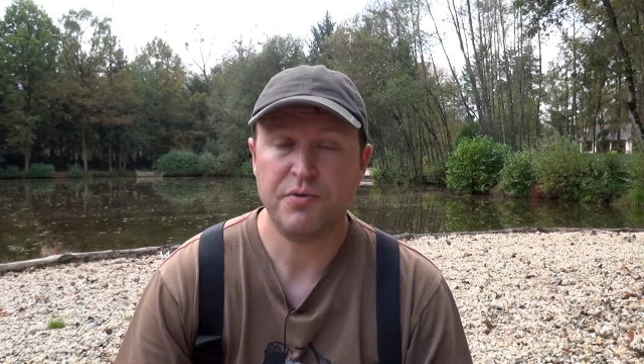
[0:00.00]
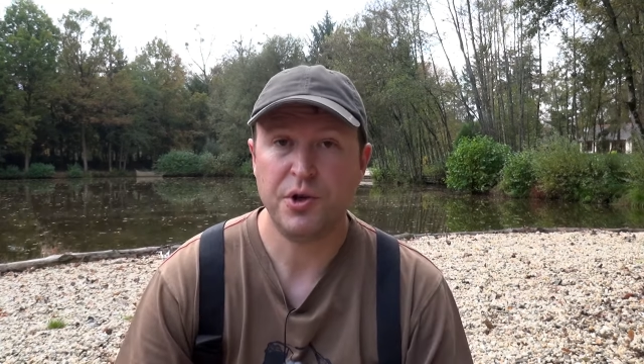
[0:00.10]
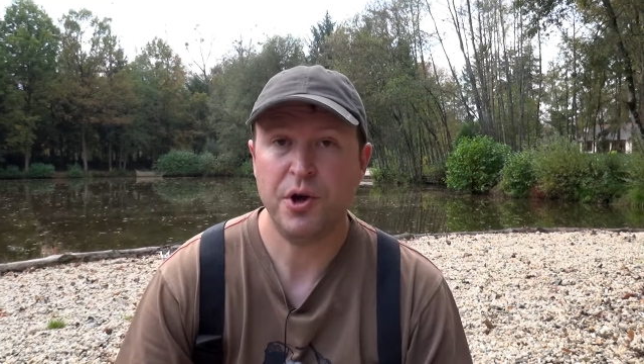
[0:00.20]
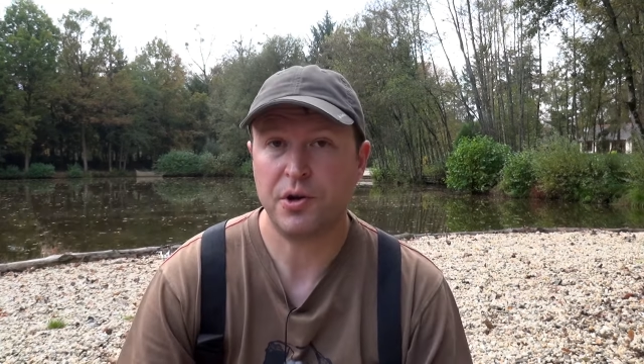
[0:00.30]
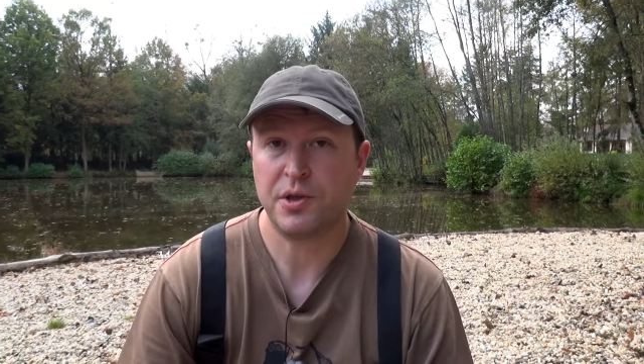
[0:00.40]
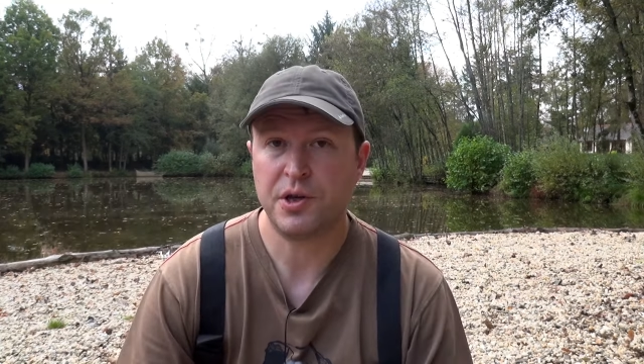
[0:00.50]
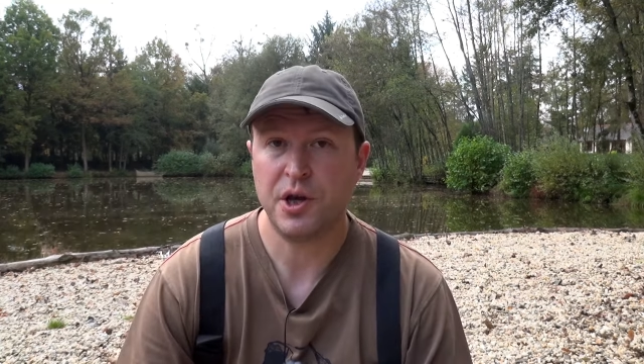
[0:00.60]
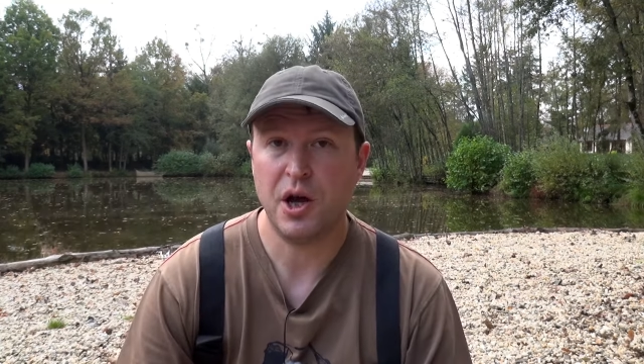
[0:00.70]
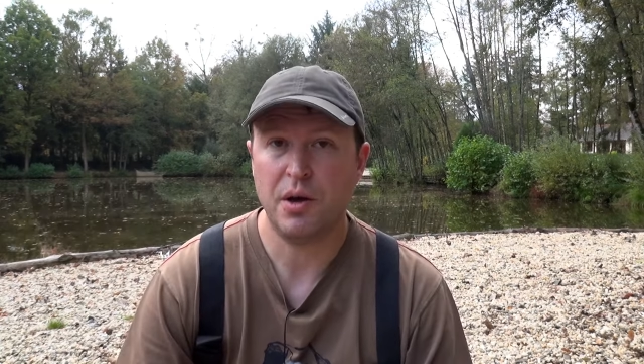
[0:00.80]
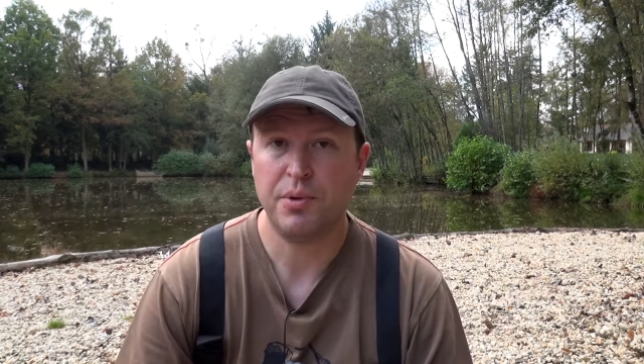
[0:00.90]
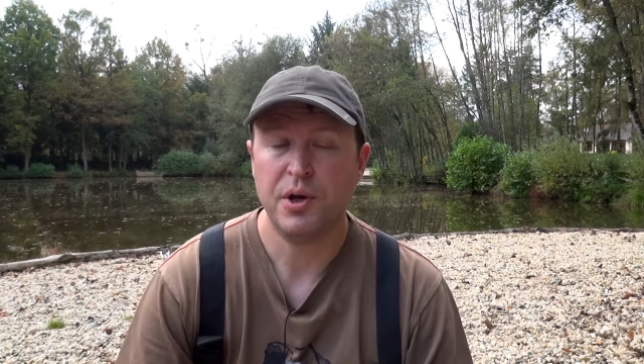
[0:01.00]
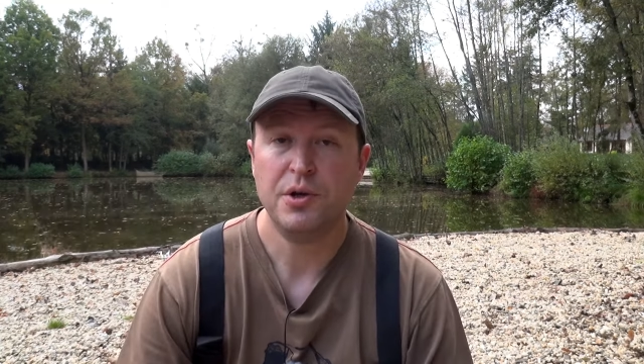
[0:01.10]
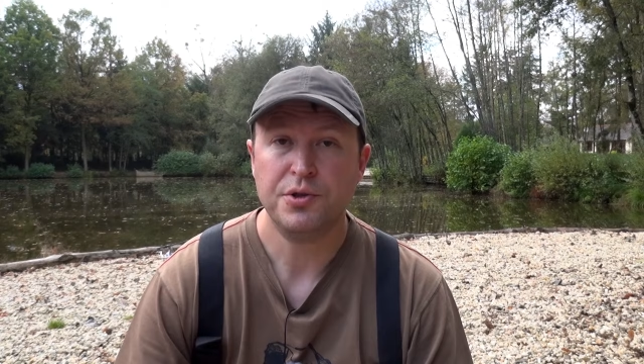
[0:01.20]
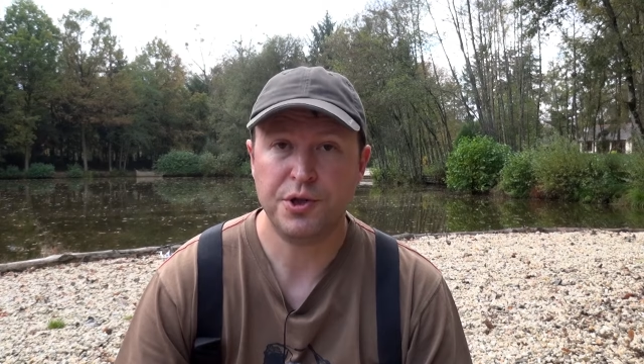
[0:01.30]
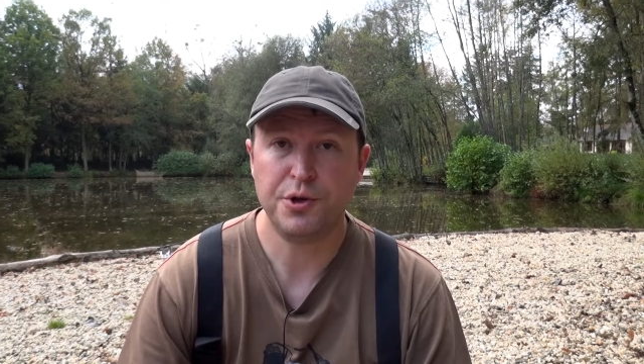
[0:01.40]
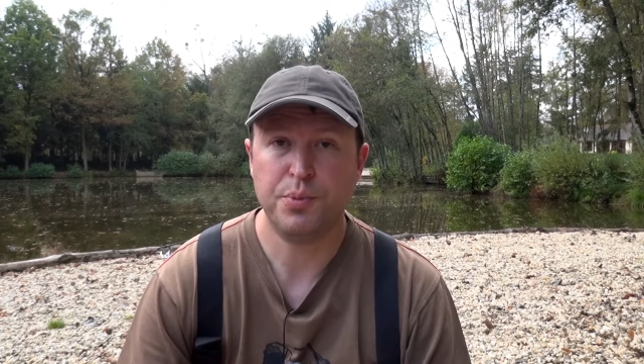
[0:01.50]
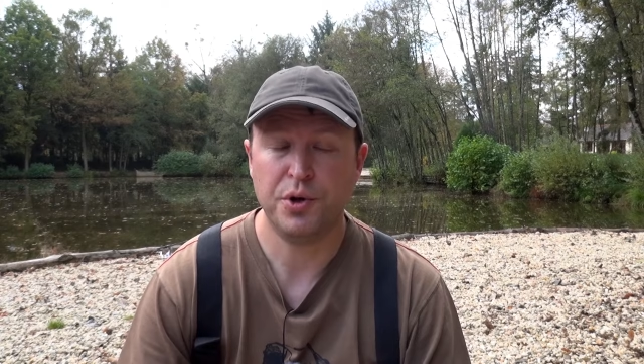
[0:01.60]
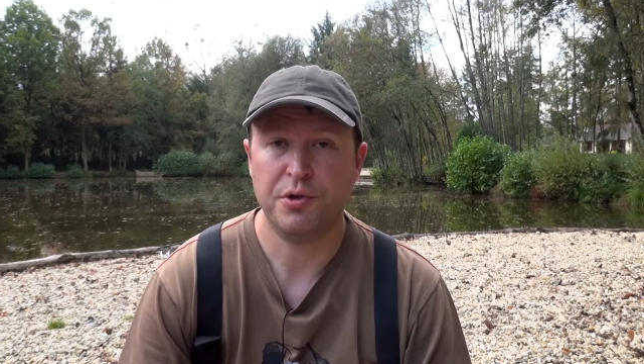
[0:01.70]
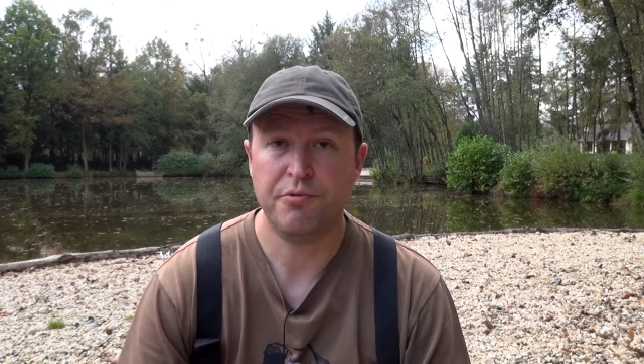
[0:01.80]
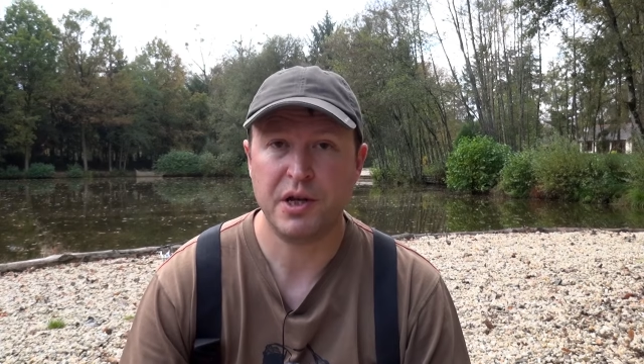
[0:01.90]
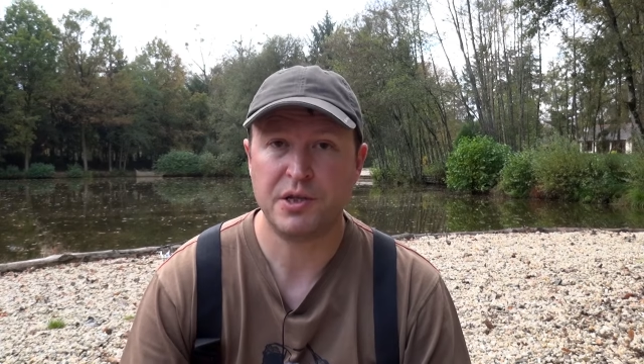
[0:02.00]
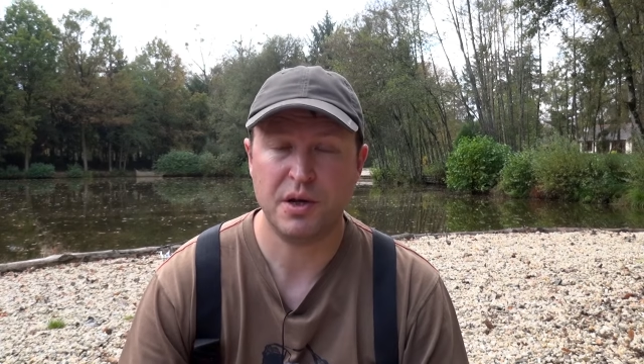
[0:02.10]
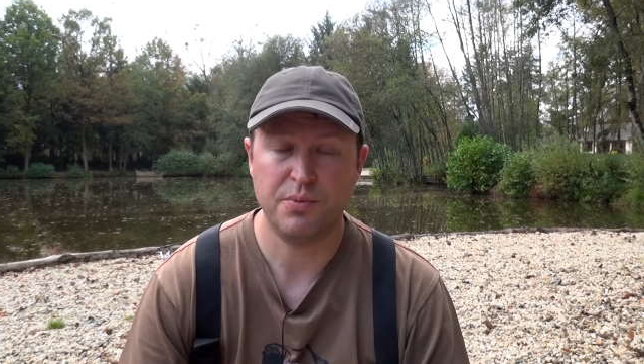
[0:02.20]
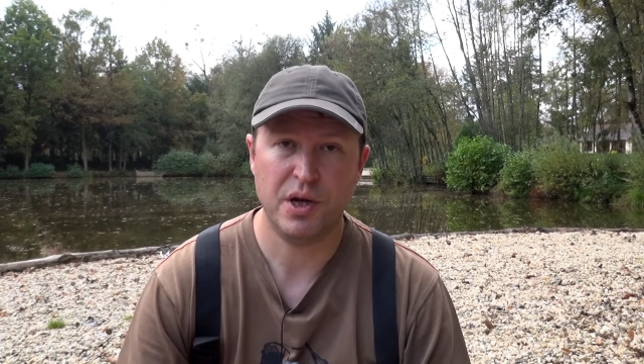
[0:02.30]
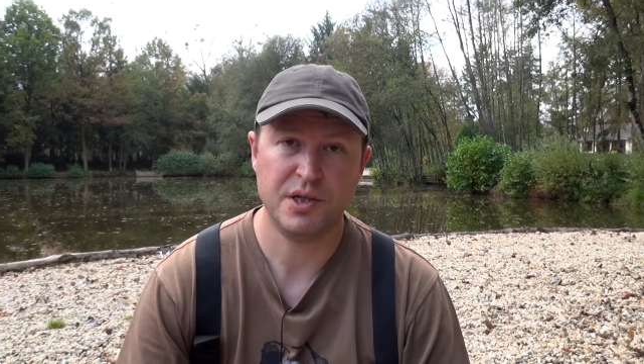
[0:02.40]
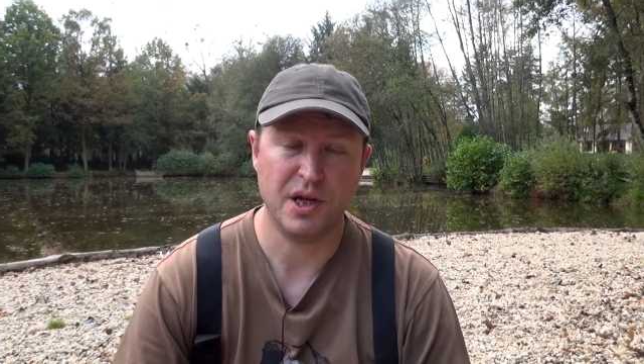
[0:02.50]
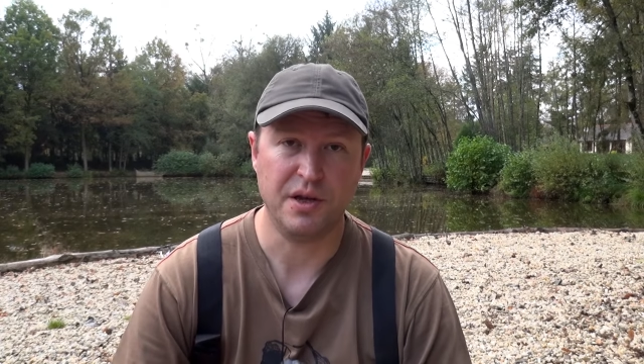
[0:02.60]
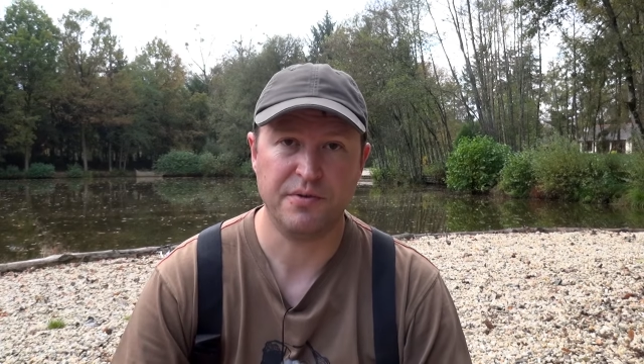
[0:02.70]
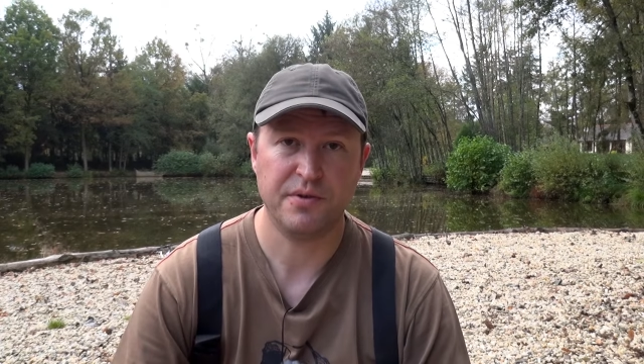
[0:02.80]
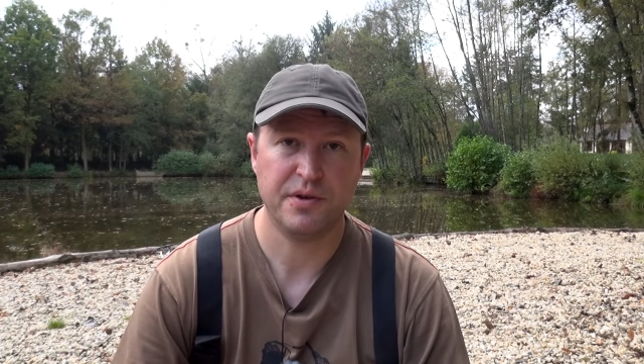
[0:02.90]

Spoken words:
you've unhooked the carp, do put the rig somewhere safe.